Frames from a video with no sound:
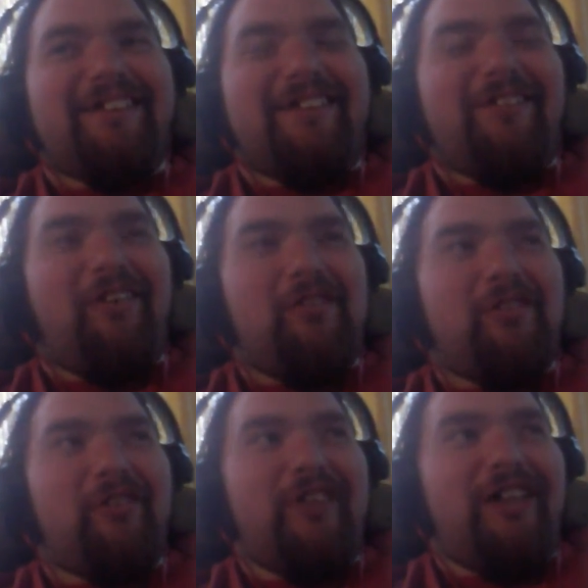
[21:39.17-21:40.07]
Oh,
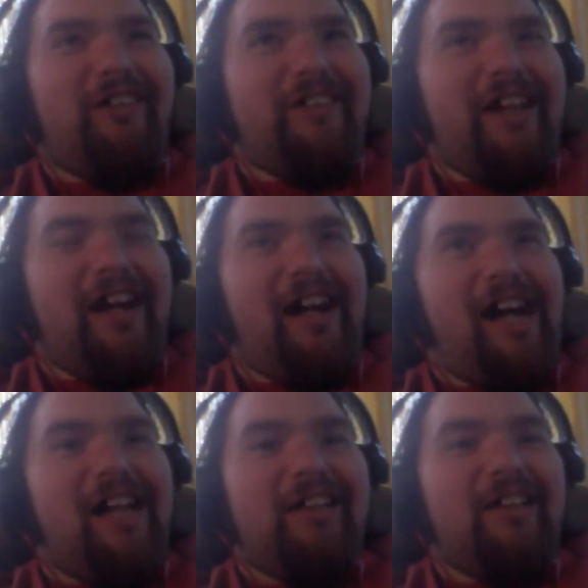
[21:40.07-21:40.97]
for real, yeah.
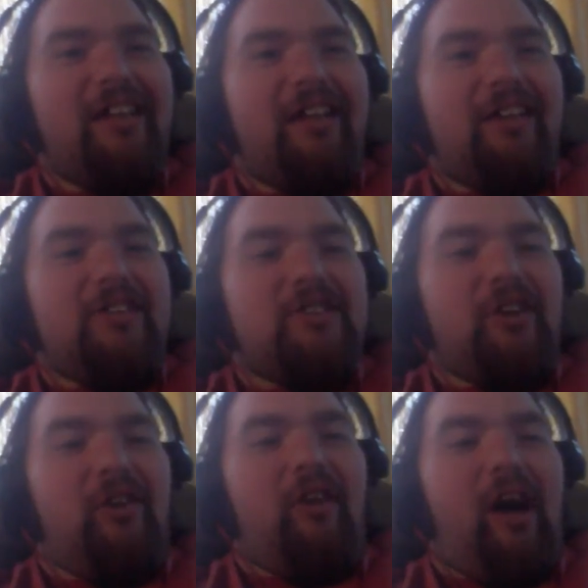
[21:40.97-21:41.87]
I
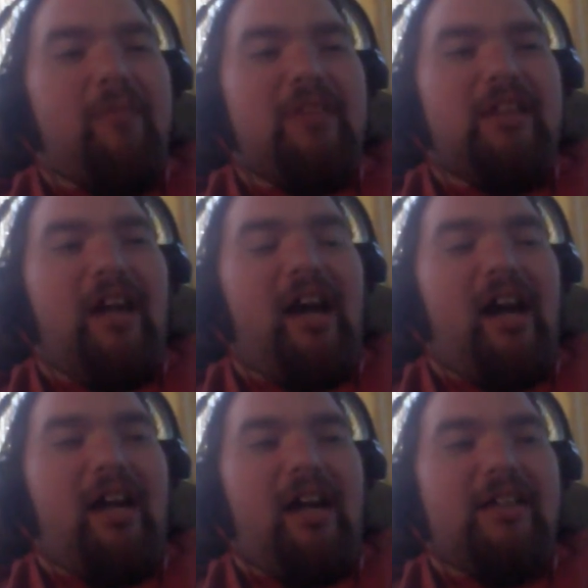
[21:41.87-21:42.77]
mean,
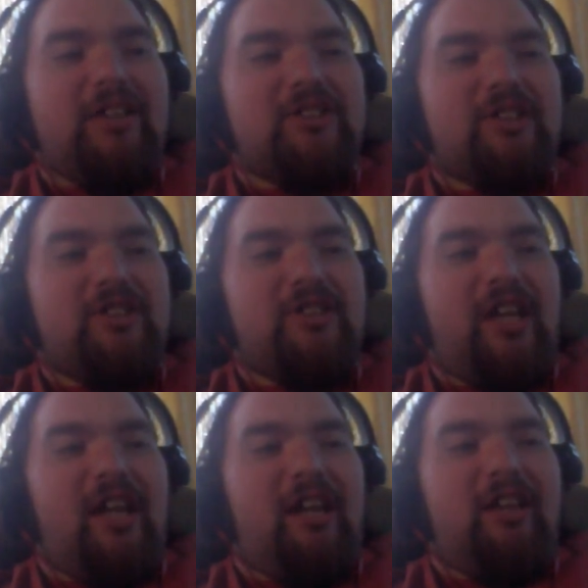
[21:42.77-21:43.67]
I guess to
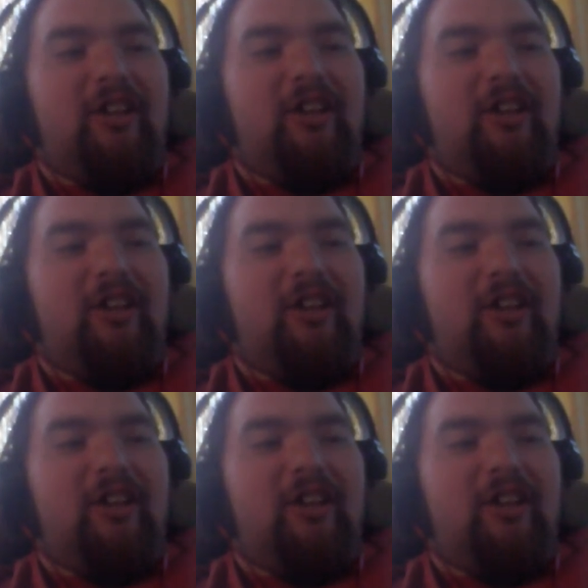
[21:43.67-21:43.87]
say,